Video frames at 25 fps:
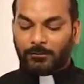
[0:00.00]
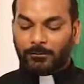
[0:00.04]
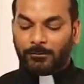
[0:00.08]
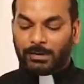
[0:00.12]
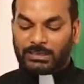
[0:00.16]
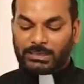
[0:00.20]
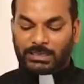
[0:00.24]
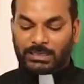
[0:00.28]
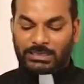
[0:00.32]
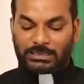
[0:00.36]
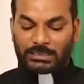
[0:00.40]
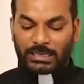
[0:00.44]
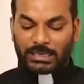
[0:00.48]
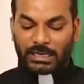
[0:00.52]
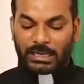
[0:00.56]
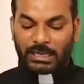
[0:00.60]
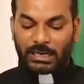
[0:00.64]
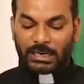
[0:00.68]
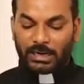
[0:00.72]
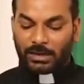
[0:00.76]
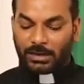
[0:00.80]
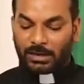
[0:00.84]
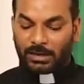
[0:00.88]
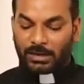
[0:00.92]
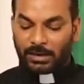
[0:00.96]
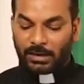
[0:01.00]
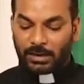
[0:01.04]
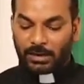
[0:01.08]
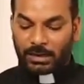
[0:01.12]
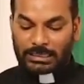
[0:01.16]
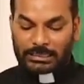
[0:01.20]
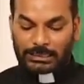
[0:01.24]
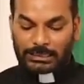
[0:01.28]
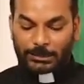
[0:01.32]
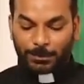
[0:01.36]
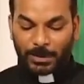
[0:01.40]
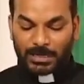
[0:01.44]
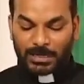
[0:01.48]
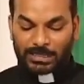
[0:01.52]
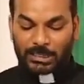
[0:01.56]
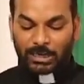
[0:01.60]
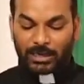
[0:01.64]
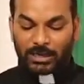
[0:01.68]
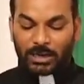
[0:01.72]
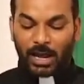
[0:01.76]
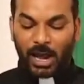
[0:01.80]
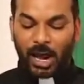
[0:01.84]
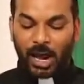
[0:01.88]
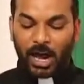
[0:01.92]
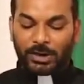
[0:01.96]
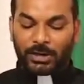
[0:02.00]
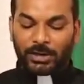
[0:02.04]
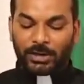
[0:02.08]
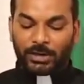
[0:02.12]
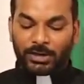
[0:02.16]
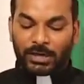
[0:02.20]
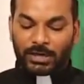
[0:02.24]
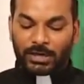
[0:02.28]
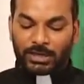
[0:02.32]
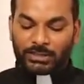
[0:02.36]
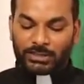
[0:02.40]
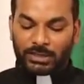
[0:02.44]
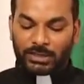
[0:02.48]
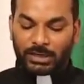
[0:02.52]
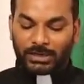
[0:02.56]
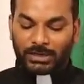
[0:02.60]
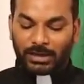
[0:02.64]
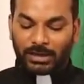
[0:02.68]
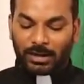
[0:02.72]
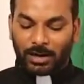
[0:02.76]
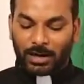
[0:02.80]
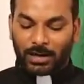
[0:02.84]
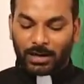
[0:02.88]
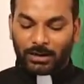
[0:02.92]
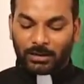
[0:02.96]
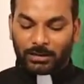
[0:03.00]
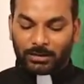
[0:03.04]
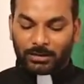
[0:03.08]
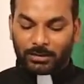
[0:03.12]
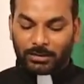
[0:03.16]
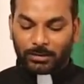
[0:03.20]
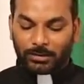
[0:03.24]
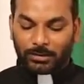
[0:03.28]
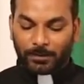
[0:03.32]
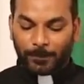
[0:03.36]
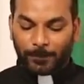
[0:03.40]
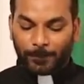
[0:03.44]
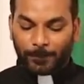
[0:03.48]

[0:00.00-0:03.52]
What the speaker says: which is a special ordination called